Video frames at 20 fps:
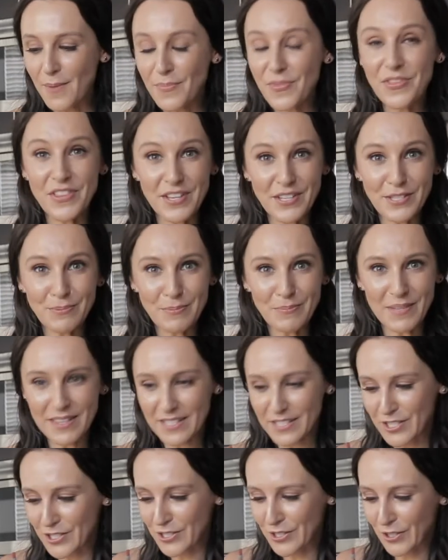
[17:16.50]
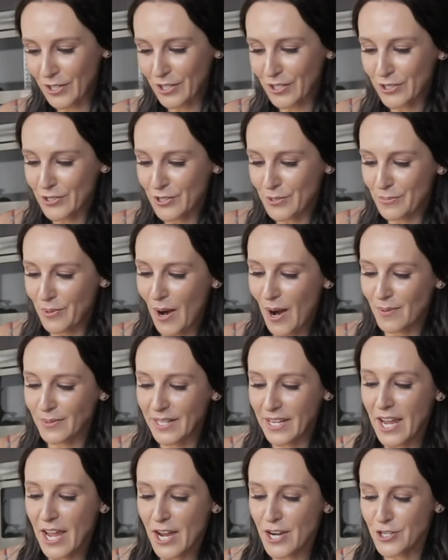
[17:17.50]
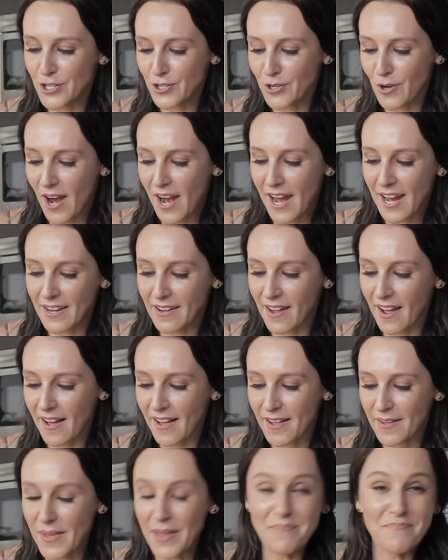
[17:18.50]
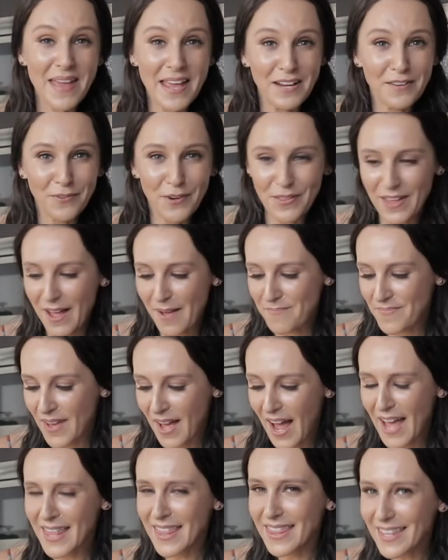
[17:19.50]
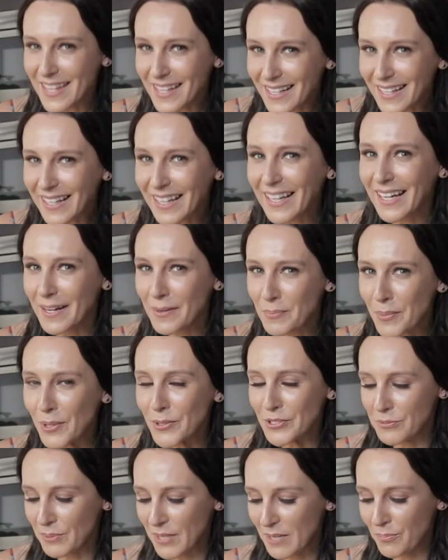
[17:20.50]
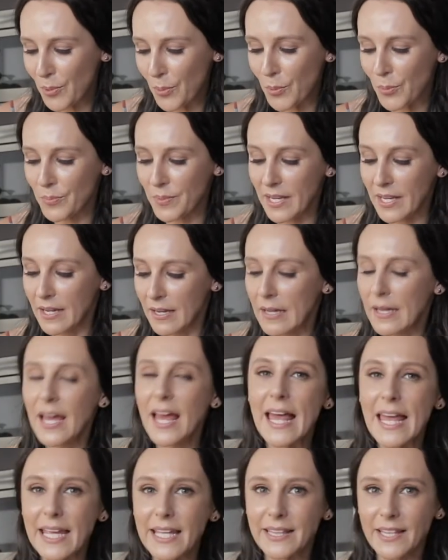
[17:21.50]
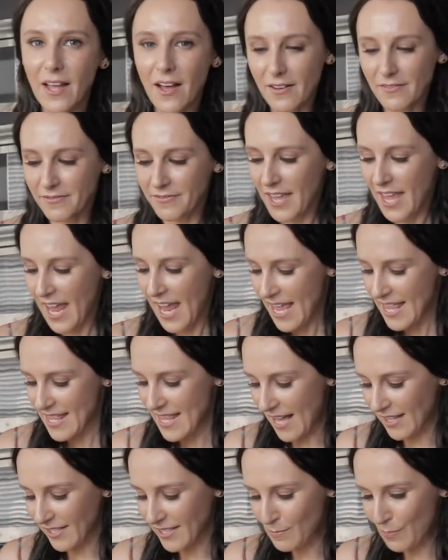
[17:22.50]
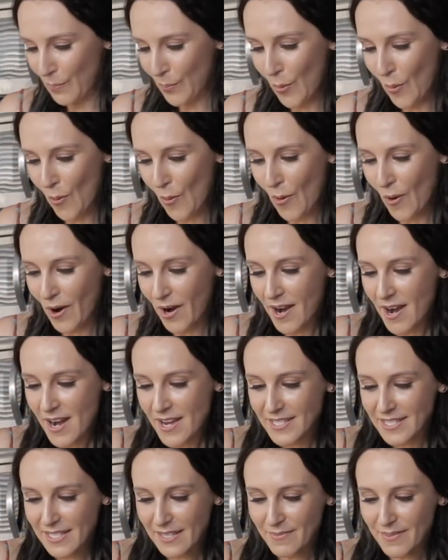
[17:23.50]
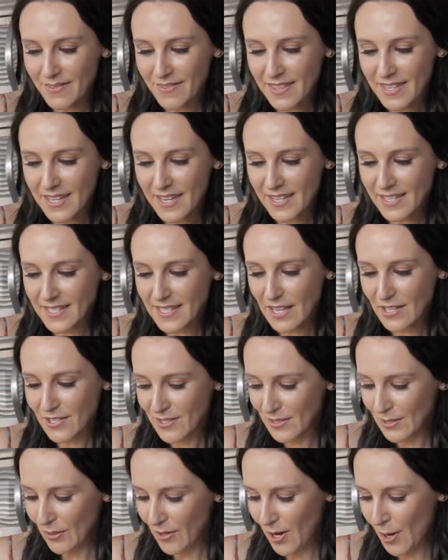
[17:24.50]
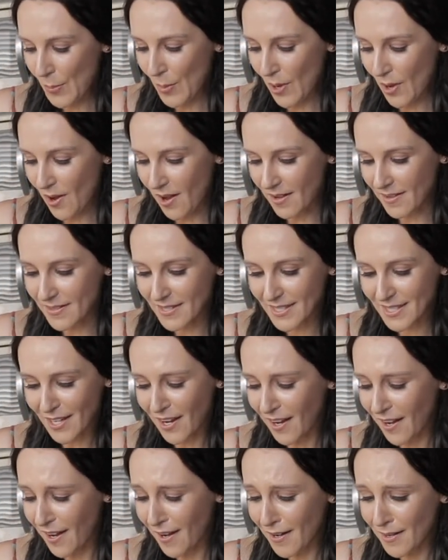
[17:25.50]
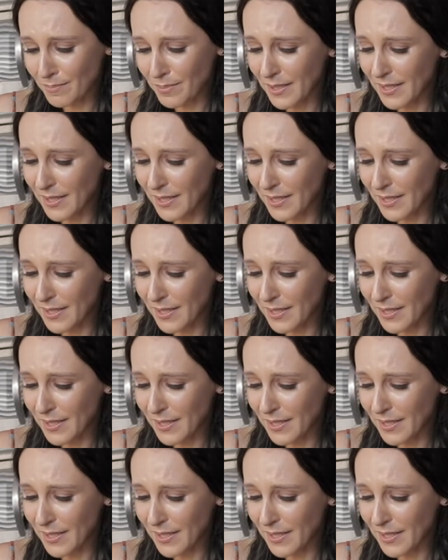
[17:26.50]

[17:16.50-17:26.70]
this would be the dessert you should probably try and make for them. I think most people will be in love. Now let's pour some of this syrup on top.